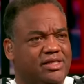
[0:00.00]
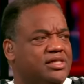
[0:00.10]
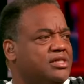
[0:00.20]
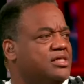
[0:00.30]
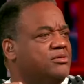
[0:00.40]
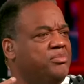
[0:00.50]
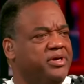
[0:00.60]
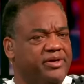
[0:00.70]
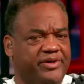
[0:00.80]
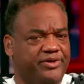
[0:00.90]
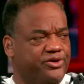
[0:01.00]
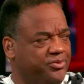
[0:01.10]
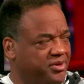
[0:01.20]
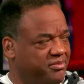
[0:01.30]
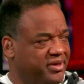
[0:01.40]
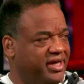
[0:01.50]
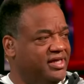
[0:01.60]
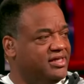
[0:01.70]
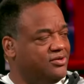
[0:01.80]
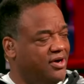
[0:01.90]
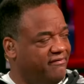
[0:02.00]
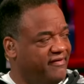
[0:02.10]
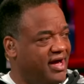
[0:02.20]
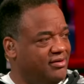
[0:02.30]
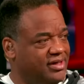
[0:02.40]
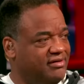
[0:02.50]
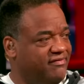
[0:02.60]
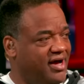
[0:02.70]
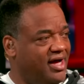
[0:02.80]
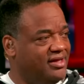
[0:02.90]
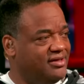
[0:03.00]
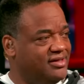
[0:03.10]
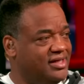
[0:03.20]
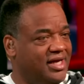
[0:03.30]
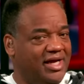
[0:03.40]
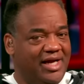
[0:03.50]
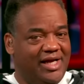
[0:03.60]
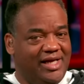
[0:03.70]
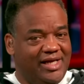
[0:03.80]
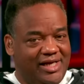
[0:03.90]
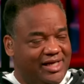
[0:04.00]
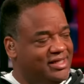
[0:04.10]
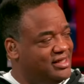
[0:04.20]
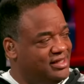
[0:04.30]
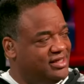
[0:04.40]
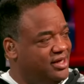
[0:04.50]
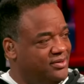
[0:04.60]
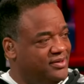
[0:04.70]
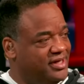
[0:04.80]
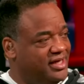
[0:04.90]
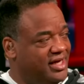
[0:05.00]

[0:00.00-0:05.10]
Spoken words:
just superior human beings to our founding fathers. It's a joke.